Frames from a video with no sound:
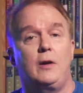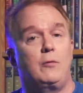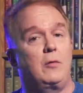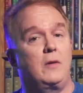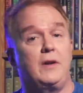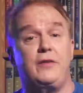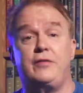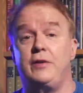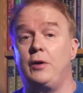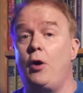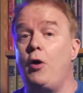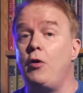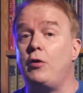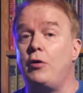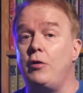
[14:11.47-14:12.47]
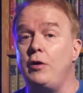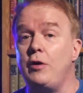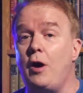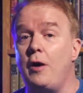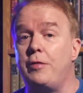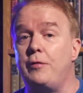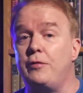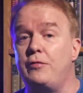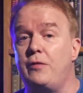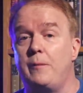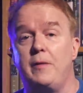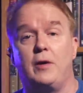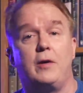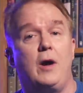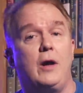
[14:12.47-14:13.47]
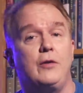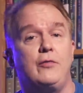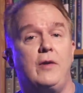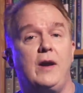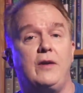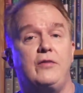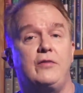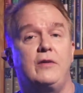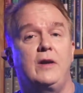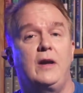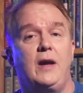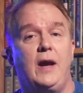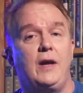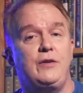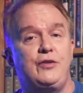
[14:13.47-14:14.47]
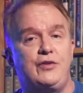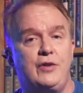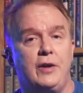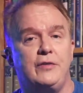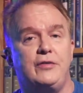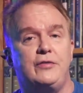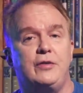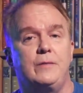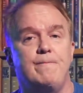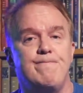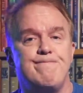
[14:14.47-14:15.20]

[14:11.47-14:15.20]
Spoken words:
releasing all current authors from their contracts, and just